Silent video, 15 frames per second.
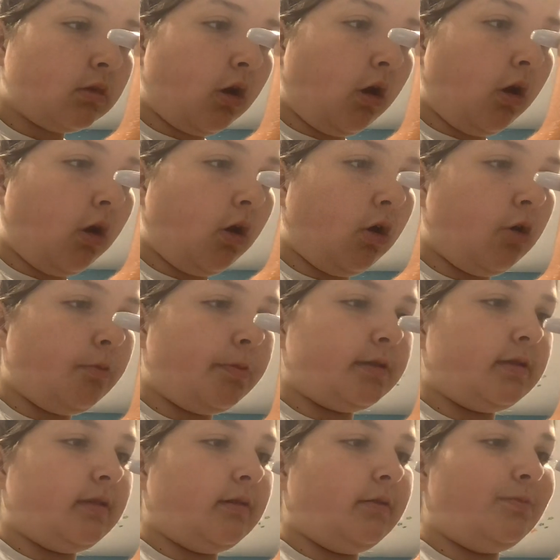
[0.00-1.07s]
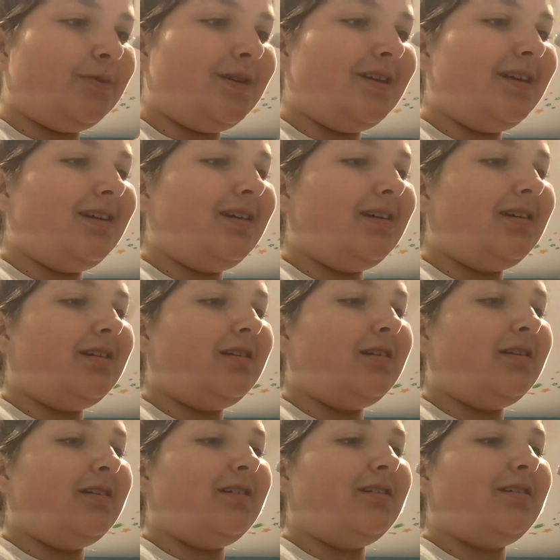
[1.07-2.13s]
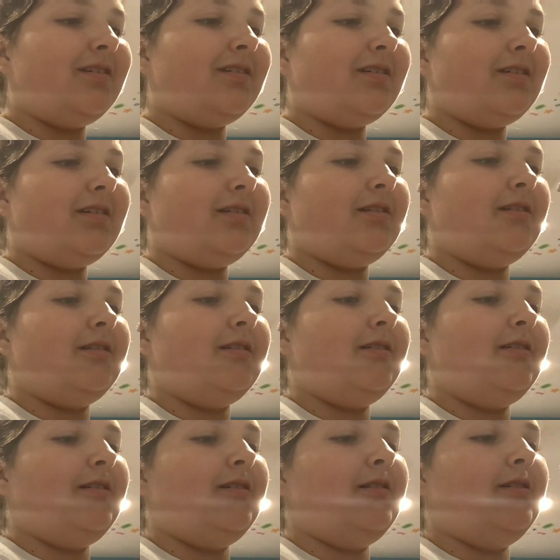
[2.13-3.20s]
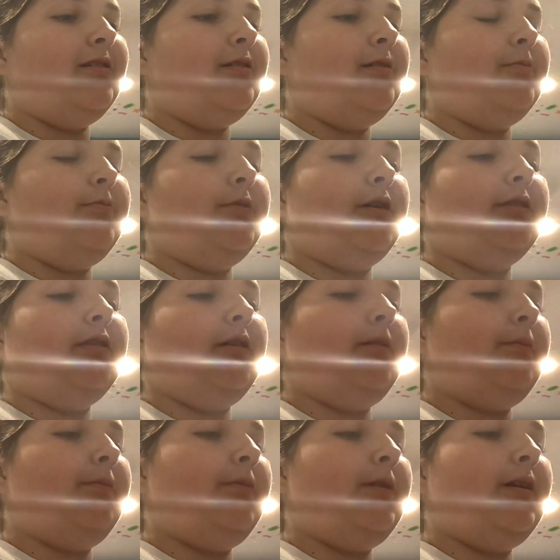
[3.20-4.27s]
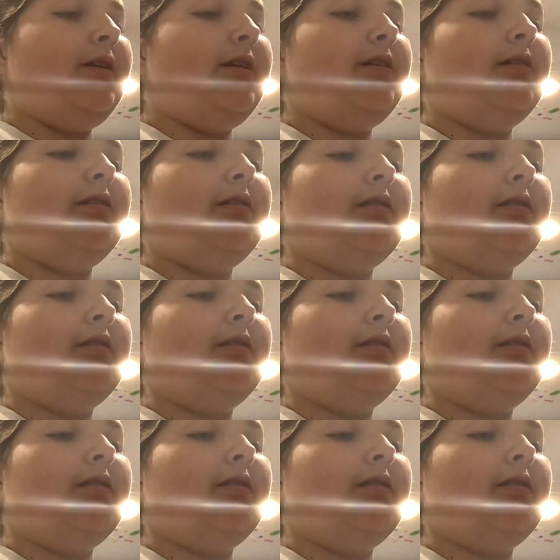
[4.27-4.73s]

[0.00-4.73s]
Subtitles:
Oh, but the pink. But the pink